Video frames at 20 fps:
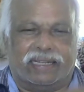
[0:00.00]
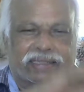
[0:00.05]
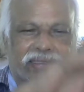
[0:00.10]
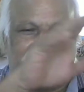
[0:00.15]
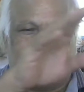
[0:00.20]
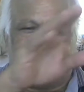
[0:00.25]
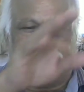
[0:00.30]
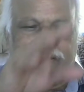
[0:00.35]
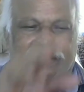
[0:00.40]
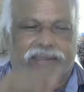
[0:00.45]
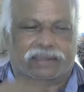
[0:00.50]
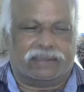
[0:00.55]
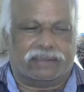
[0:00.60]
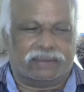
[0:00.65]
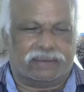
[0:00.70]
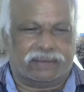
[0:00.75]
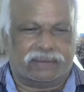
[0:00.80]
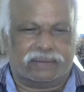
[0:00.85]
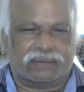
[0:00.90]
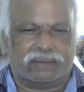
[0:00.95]

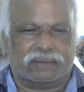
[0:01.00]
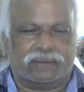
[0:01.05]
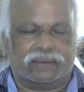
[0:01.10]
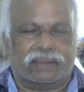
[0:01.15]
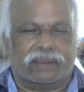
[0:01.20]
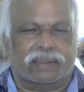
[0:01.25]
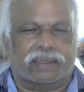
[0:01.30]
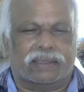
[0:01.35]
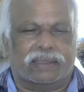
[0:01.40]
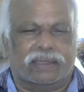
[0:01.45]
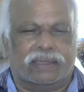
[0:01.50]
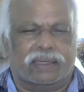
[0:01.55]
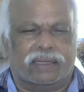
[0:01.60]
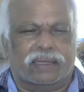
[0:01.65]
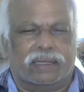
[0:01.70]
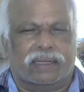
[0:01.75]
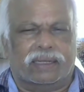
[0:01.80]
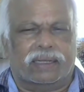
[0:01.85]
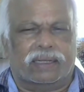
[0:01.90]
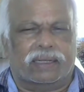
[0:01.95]
this,
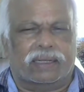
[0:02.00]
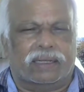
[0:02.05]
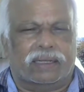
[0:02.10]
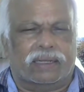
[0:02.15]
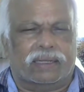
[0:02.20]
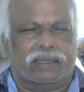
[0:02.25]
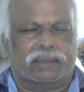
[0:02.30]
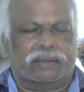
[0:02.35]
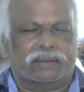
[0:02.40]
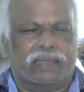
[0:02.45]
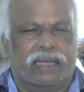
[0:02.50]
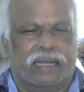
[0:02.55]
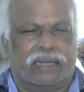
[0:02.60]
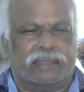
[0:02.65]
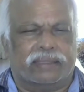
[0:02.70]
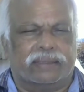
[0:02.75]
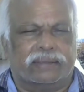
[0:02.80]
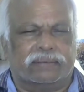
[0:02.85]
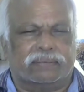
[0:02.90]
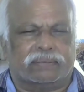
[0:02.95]
then